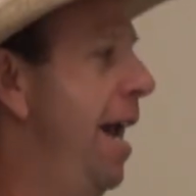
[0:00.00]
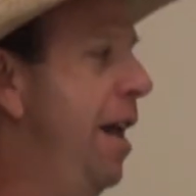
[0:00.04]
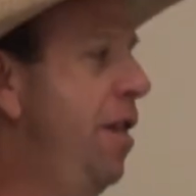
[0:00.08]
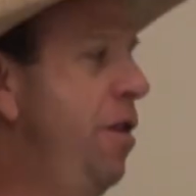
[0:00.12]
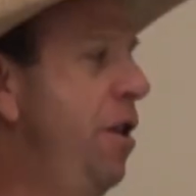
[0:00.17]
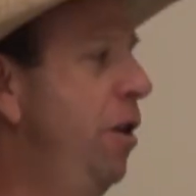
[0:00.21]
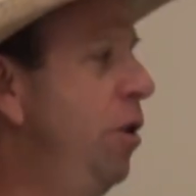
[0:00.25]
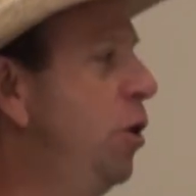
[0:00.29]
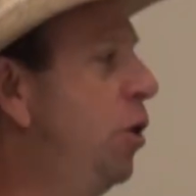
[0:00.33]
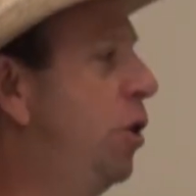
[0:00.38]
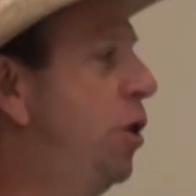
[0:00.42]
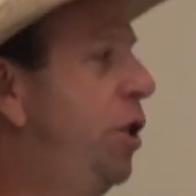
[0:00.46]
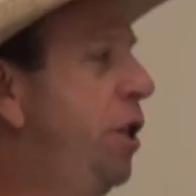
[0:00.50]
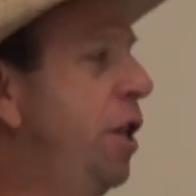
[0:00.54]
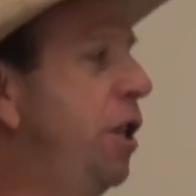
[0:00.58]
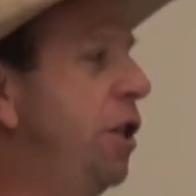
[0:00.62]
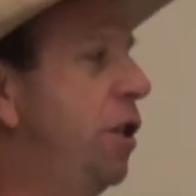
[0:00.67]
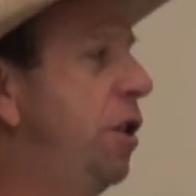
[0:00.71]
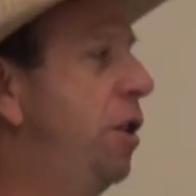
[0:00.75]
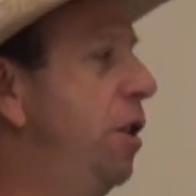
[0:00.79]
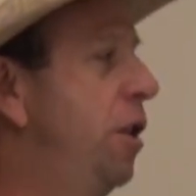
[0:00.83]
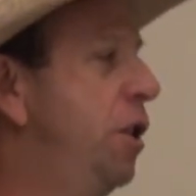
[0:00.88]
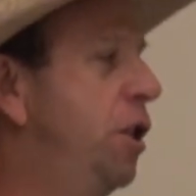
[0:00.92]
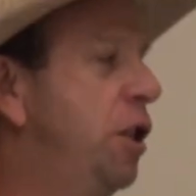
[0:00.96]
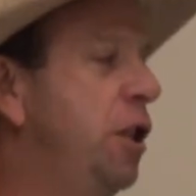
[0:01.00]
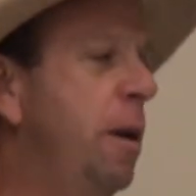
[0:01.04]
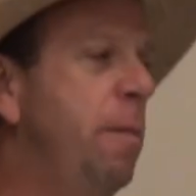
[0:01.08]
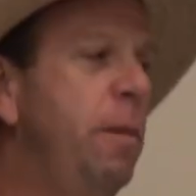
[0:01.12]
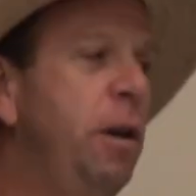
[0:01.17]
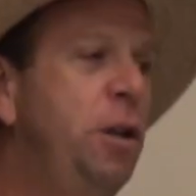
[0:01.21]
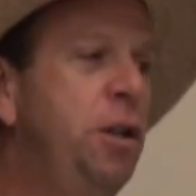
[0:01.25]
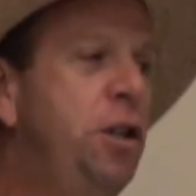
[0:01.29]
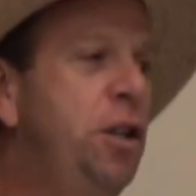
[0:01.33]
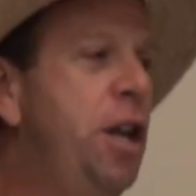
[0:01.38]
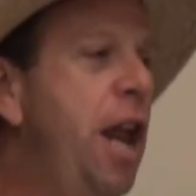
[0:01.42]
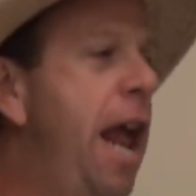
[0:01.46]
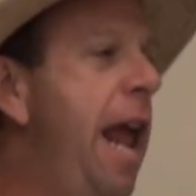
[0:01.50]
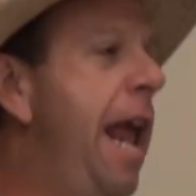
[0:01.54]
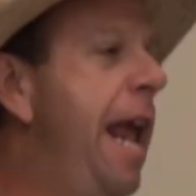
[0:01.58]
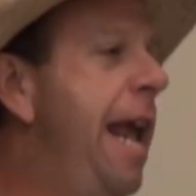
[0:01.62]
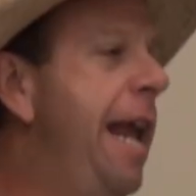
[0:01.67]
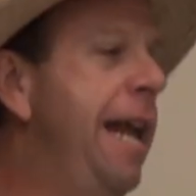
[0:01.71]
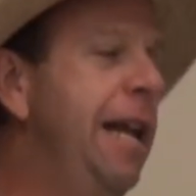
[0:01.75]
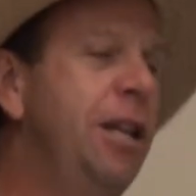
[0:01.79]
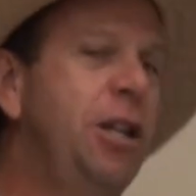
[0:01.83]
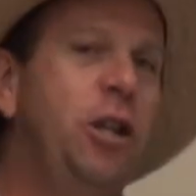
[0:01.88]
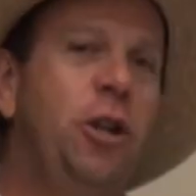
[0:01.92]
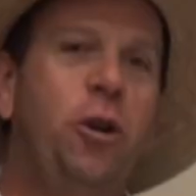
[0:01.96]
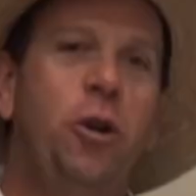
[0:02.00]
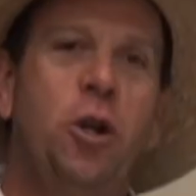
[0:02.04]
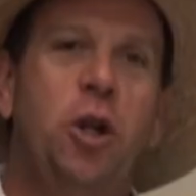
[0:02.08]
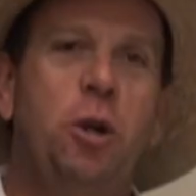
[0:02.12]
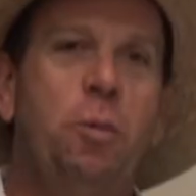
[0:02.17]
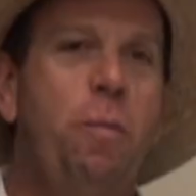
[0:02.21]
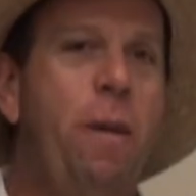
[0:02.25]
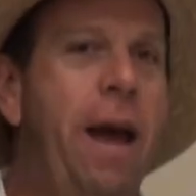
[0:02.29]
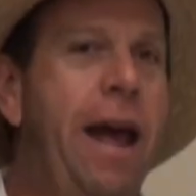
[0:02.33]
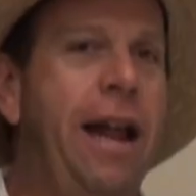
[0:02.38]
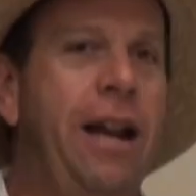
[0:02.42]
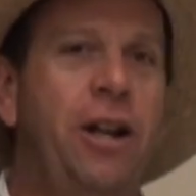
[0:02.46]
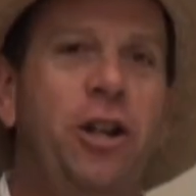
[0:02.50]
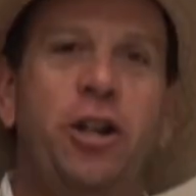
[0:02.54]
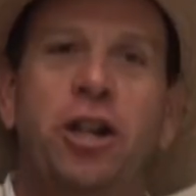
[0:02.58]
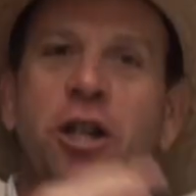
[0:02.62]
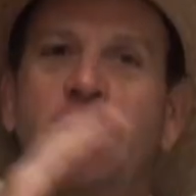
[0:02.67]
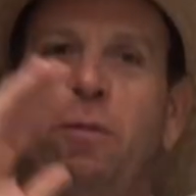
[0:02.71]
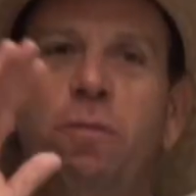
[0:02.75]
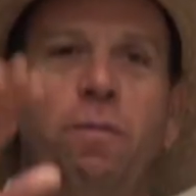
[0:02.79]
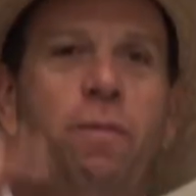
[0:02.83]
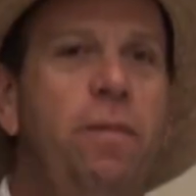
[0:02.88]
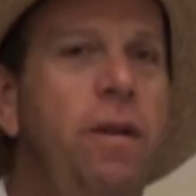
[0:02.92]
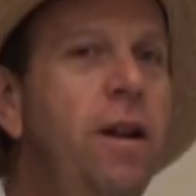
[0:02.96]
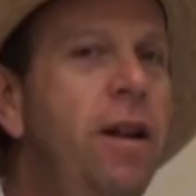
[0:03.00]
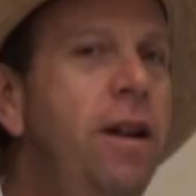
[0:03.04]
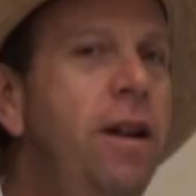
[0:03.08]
And there's just some days that are spent just